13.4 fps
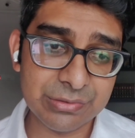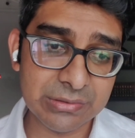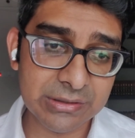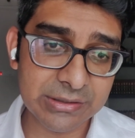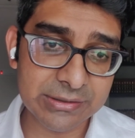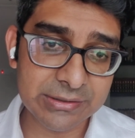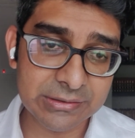
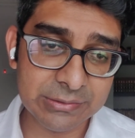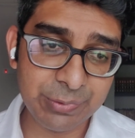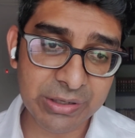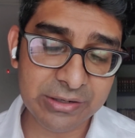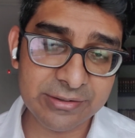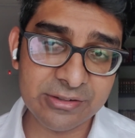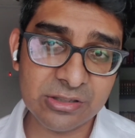
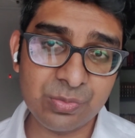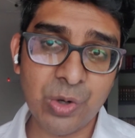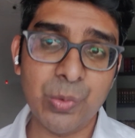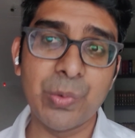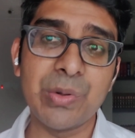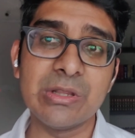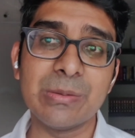the dispute
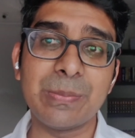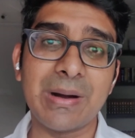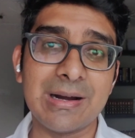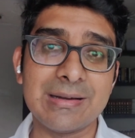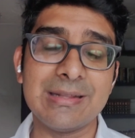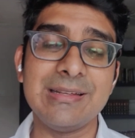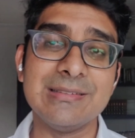between the
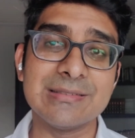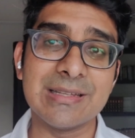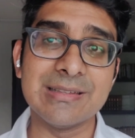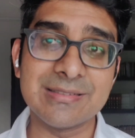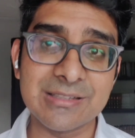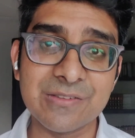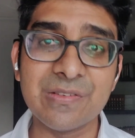parties
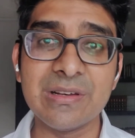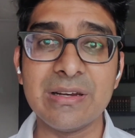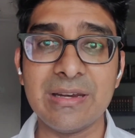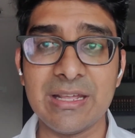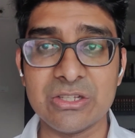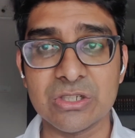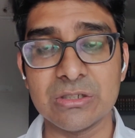is civil in
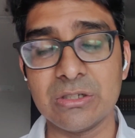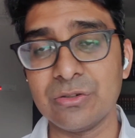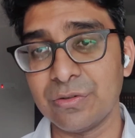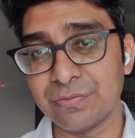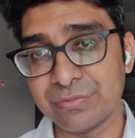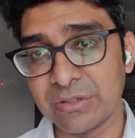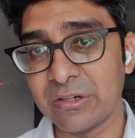nature,
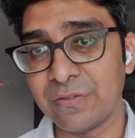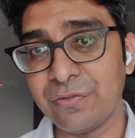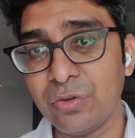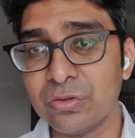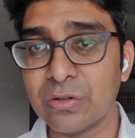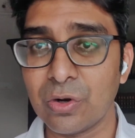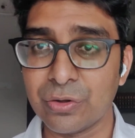the
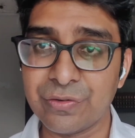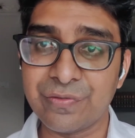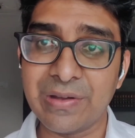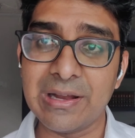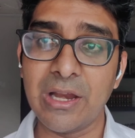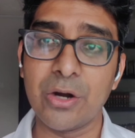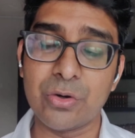refusal or the
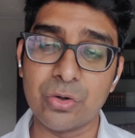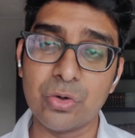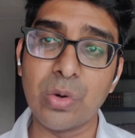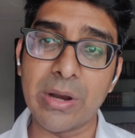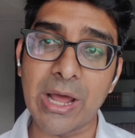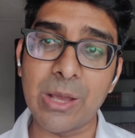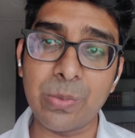failure to
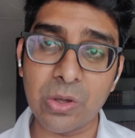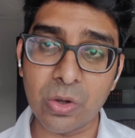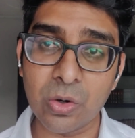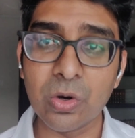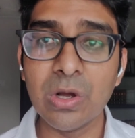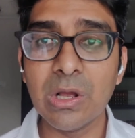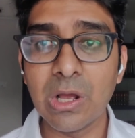do an
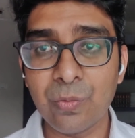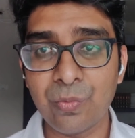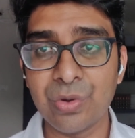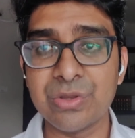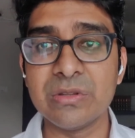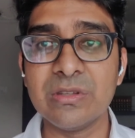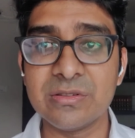IPO
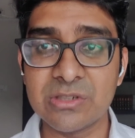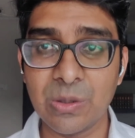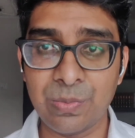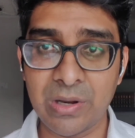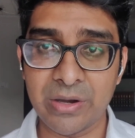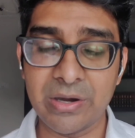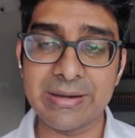within the
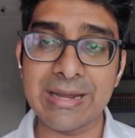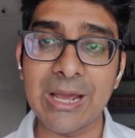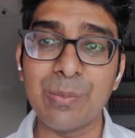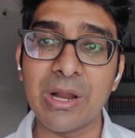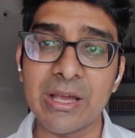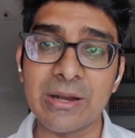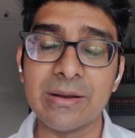stipulated
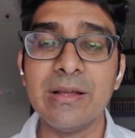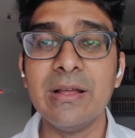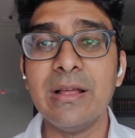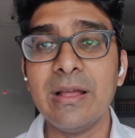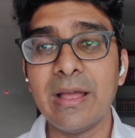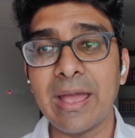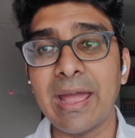timeline.
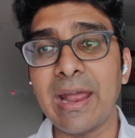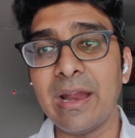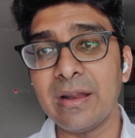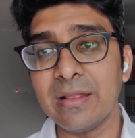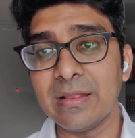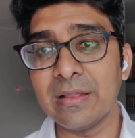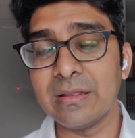And